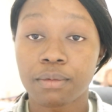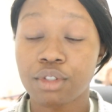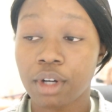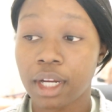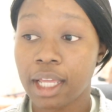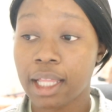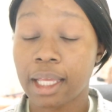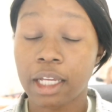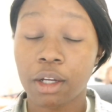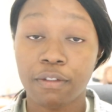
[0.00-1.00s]
training,
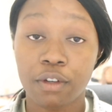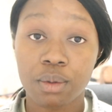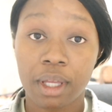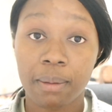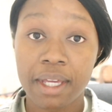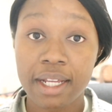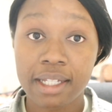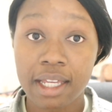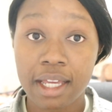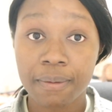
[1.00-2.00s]
like if you're doing
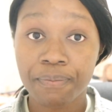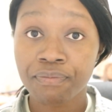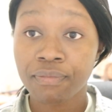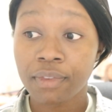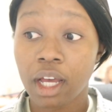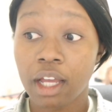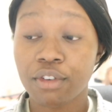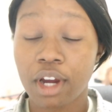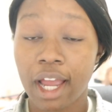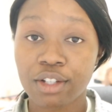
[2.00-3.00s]
PT,
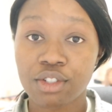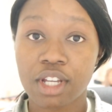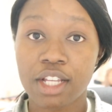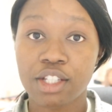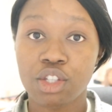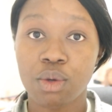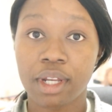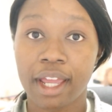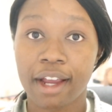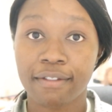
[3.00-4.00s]
if you're exercising, you
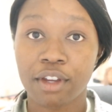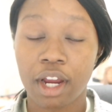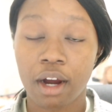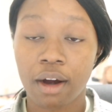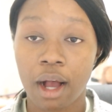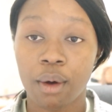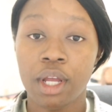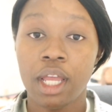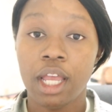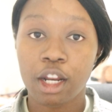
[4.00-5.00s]
can have your hair
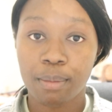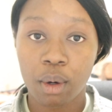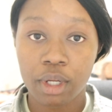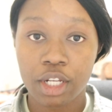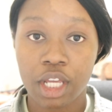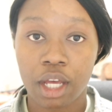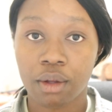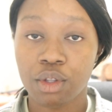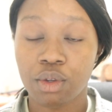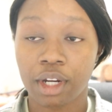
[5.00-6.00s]
out in a
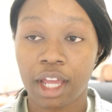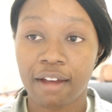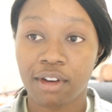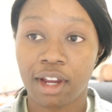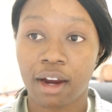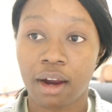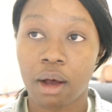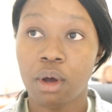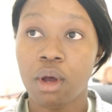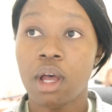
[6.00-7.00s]
ponytail. You can have your hair
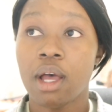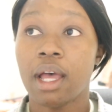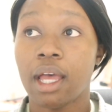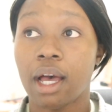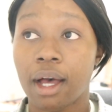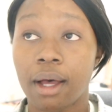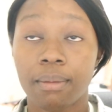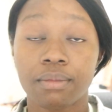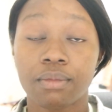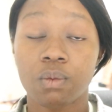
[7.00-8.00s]
out
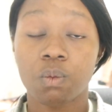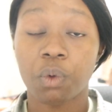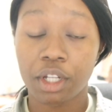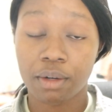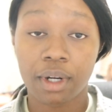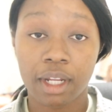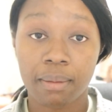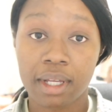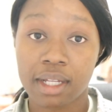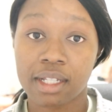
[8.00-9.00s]
while you're
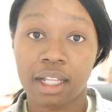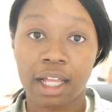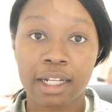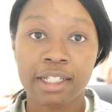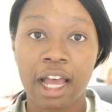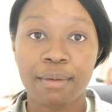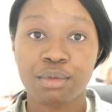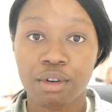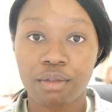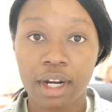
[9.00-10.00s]
running, because a lot of times
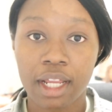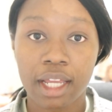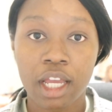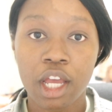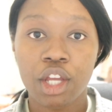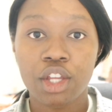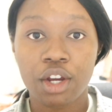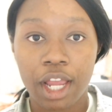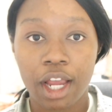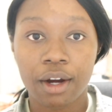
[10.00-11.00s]
when you're running,
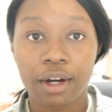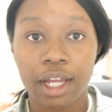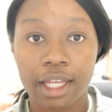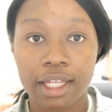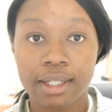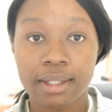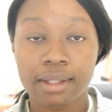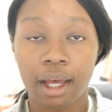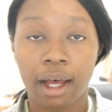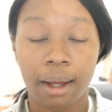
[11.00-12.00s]
your hair
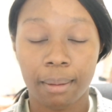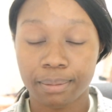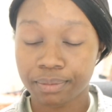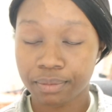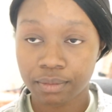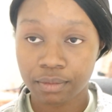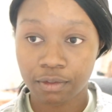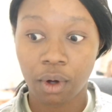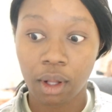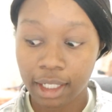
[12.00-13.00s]
is
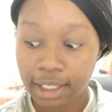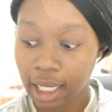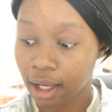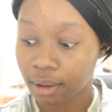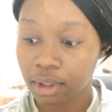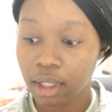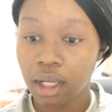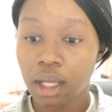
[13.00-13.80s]
falling down.